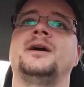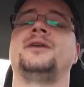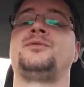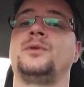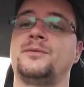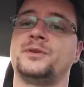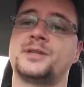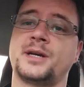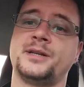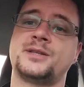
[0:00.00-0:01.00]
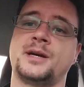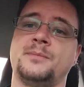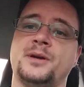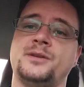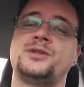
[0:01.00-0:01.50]
If you ever decide to
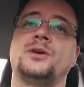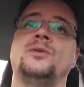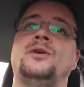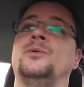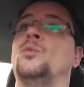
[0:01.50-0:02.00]
stop by the show on